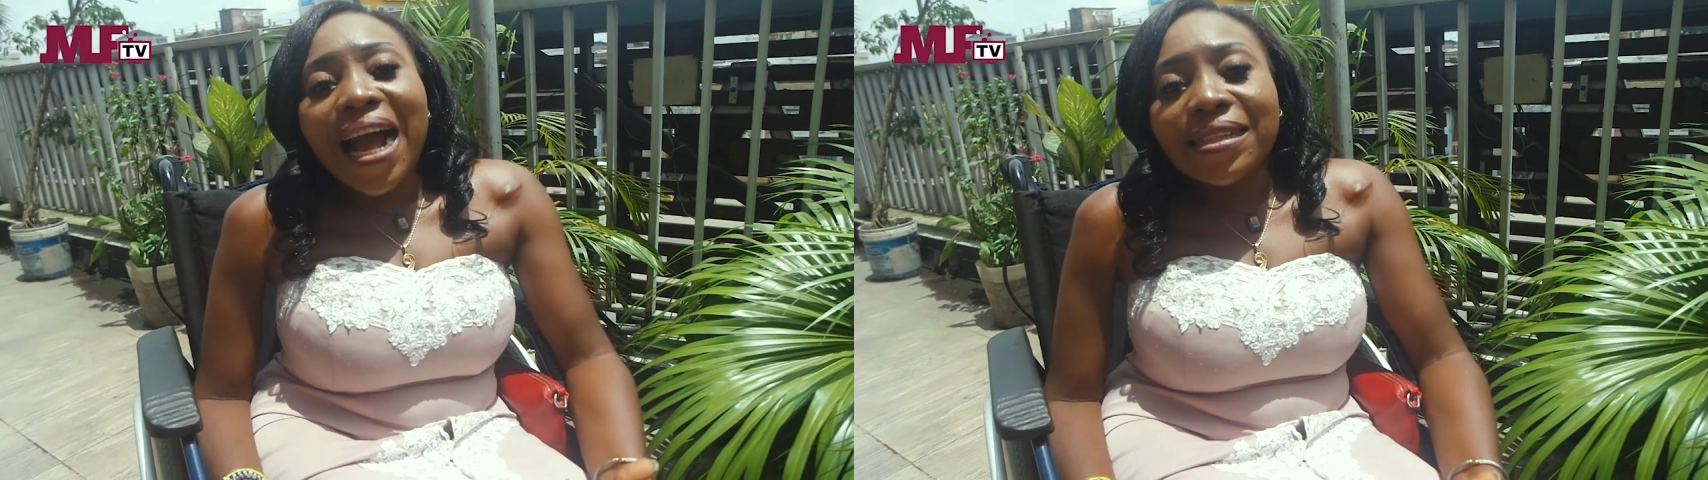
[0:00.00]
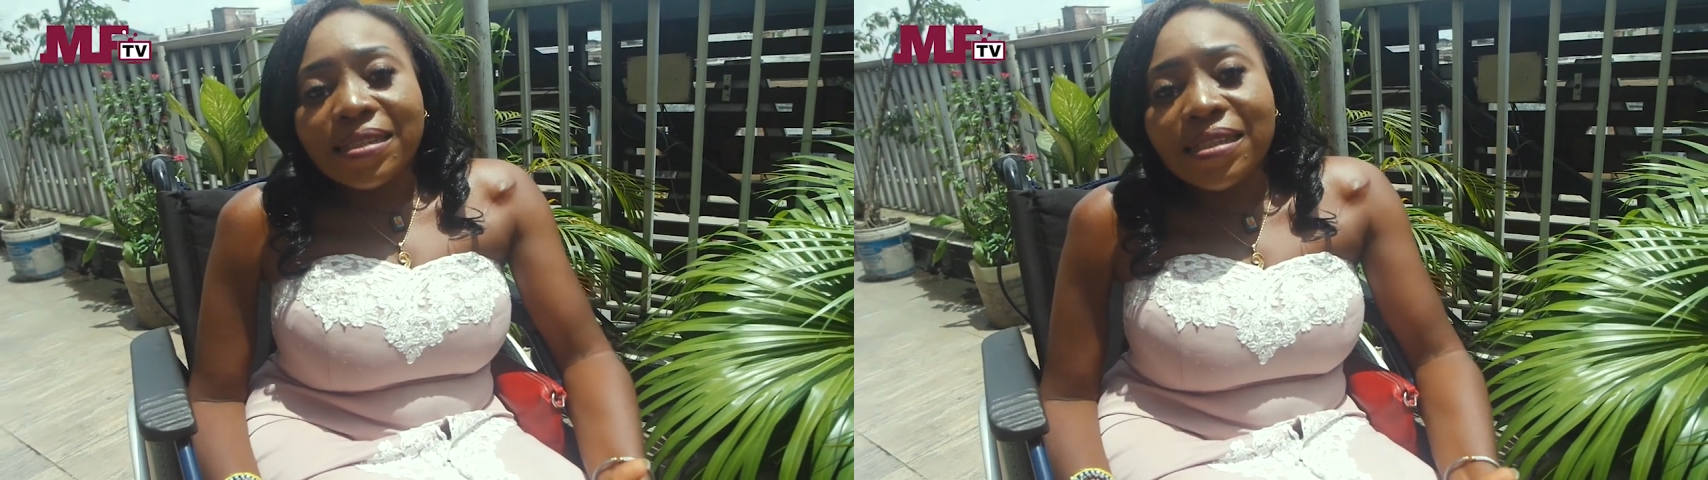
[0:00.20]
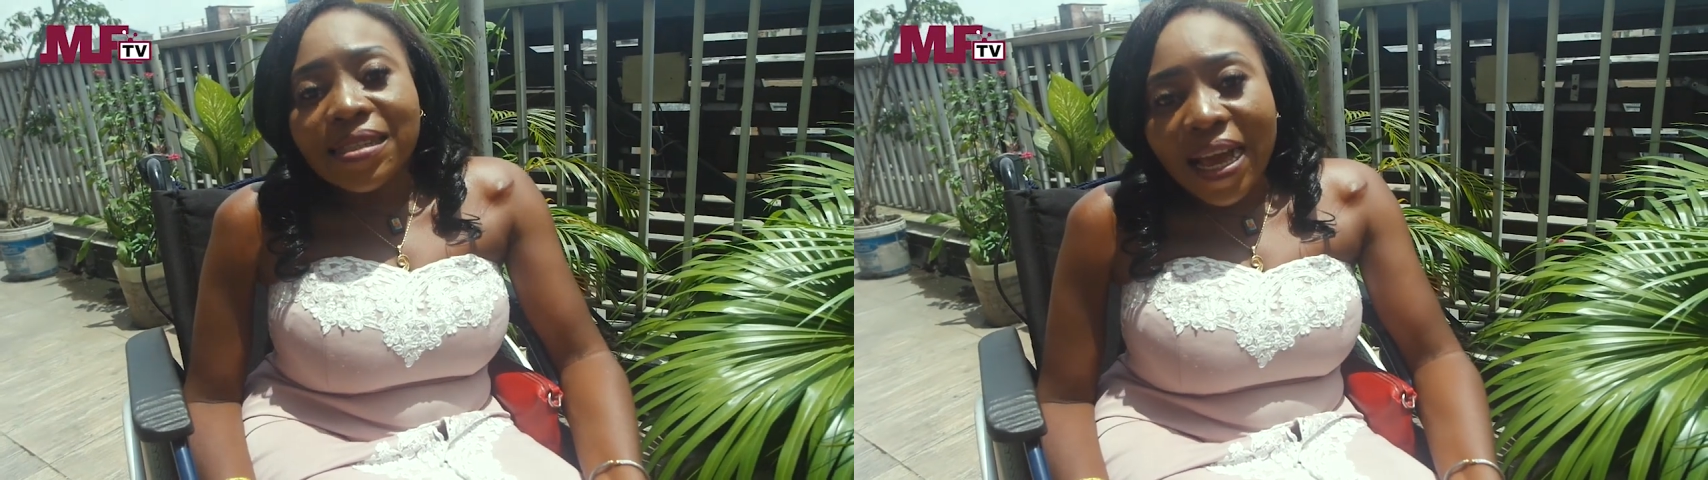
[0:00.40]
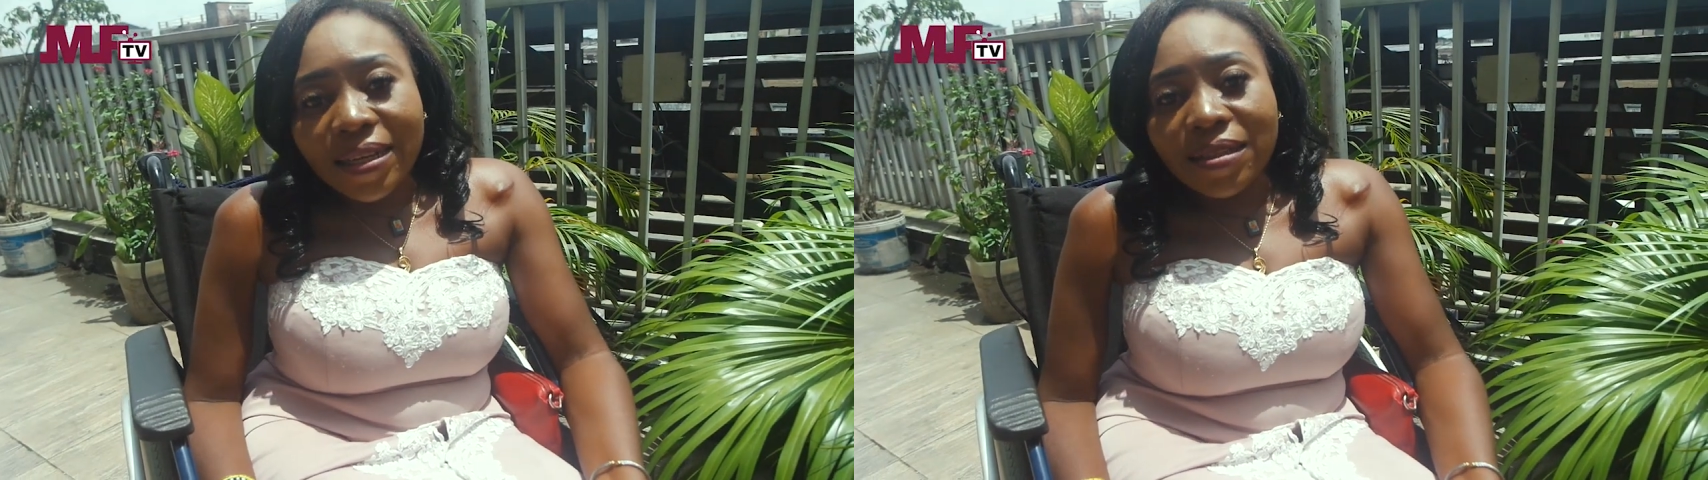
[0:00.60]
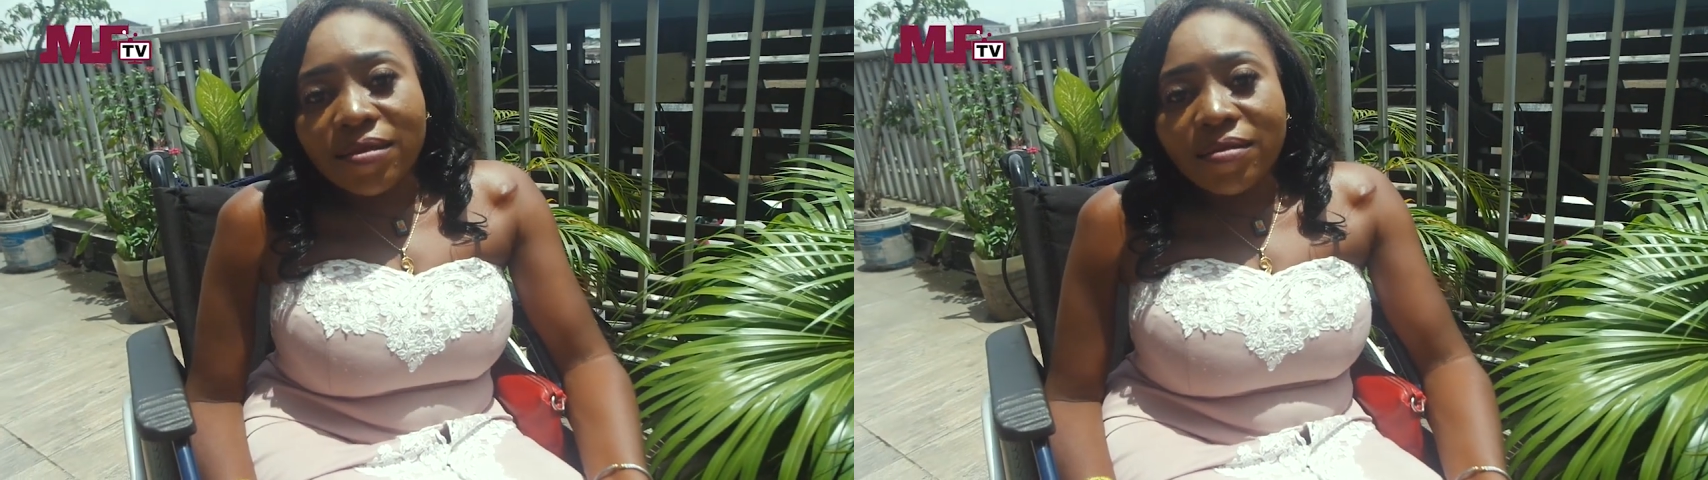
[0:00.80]
and
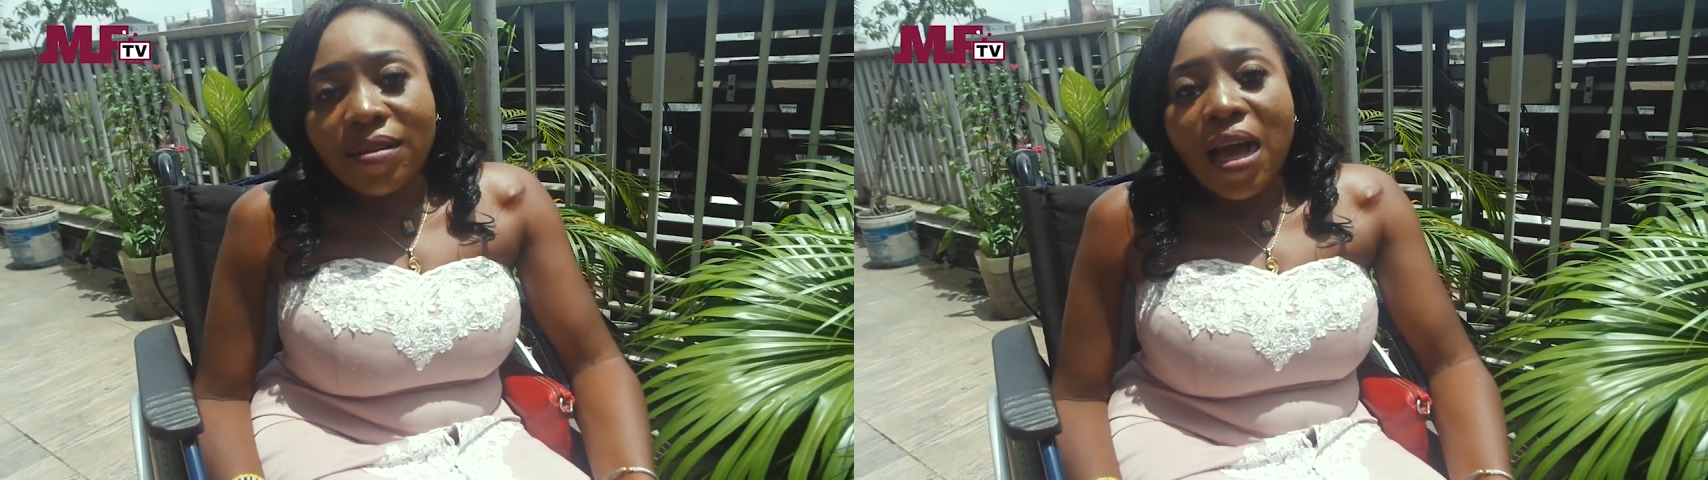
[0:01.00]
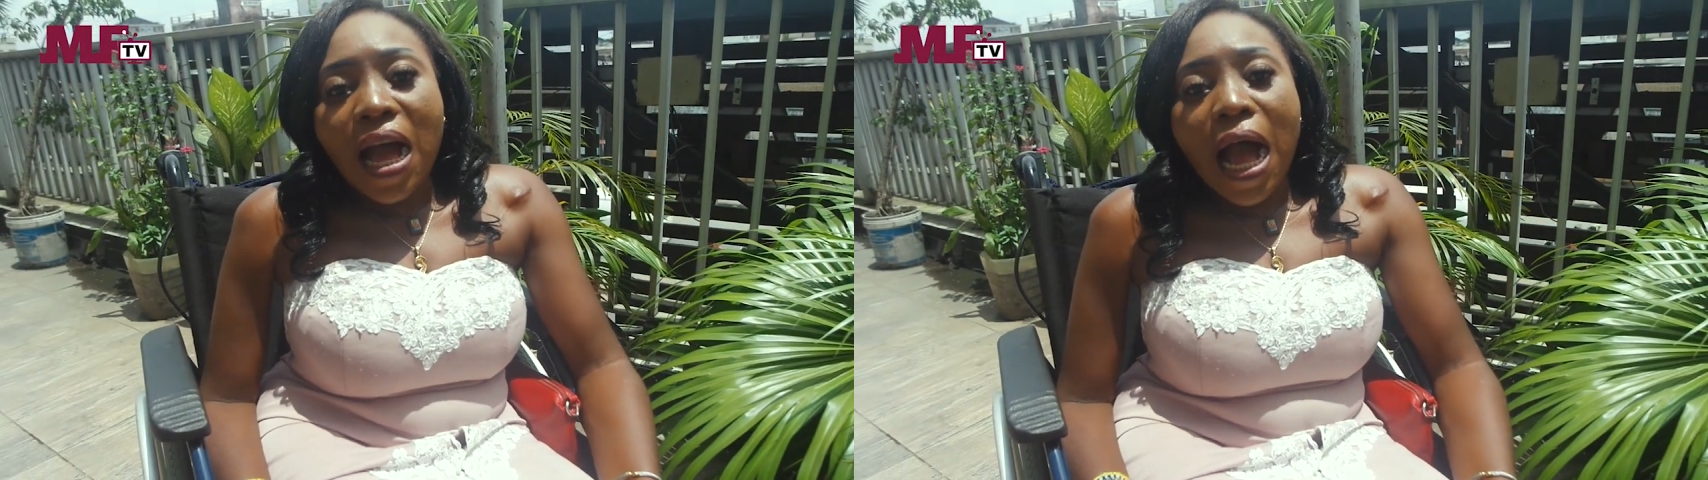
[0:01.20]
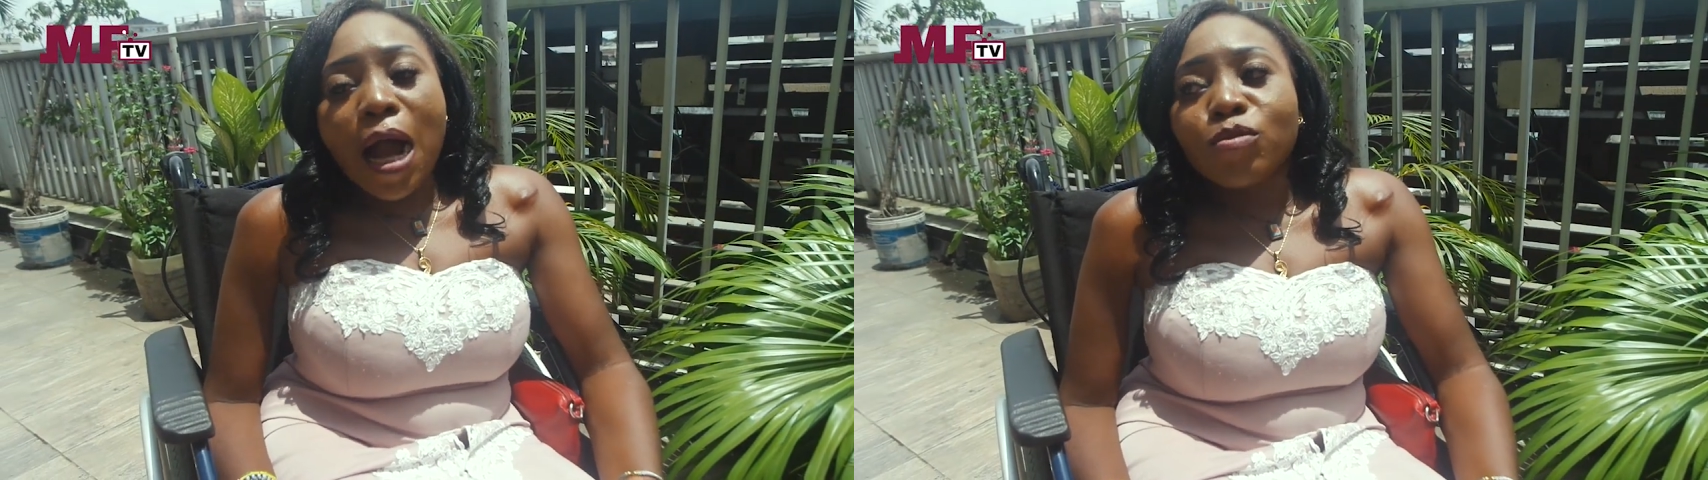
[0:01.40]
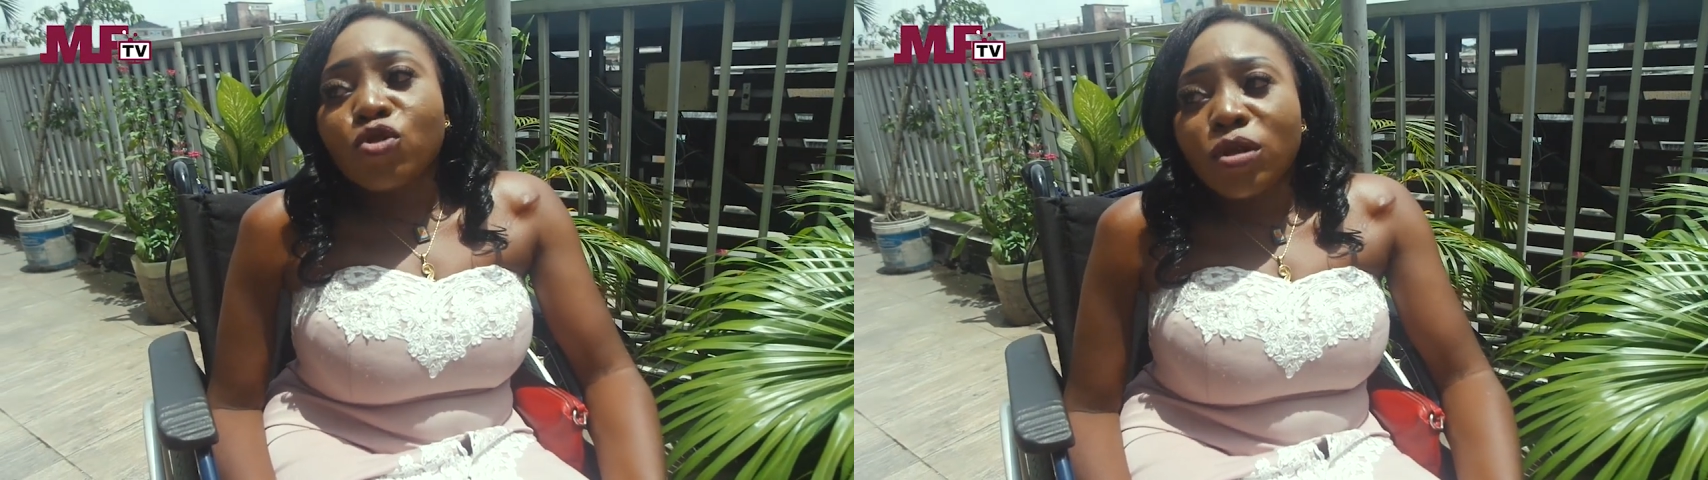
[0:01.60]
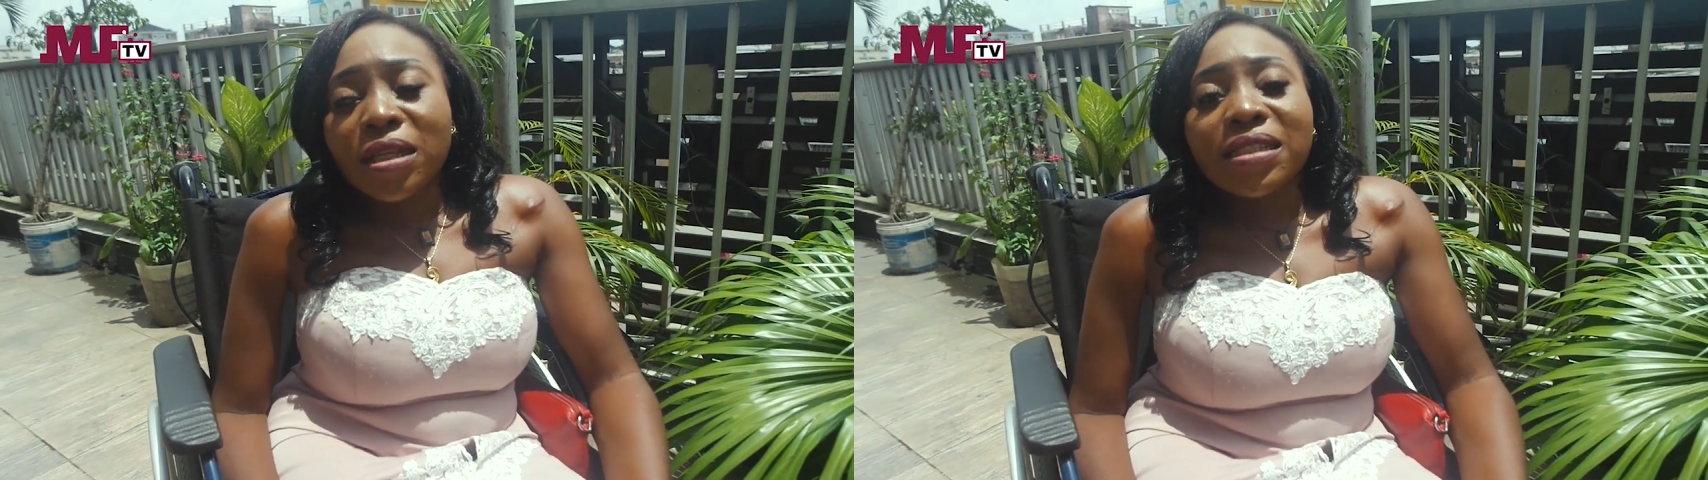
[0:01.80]
designing. I'm
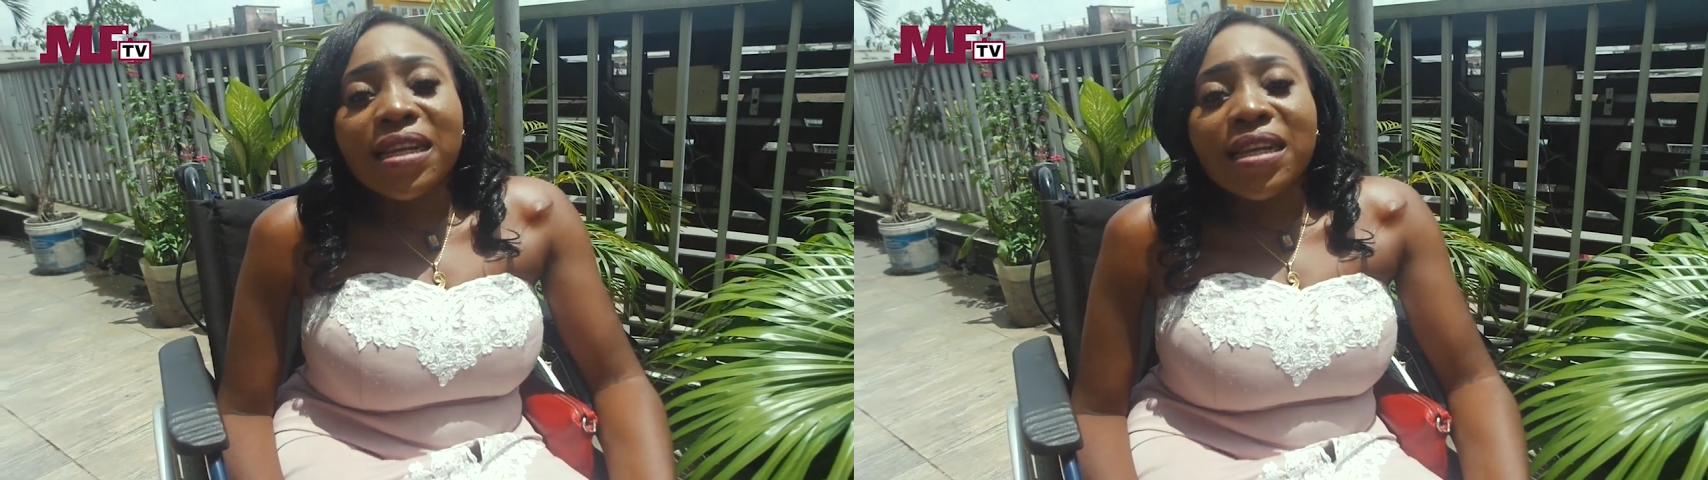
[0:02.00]
doing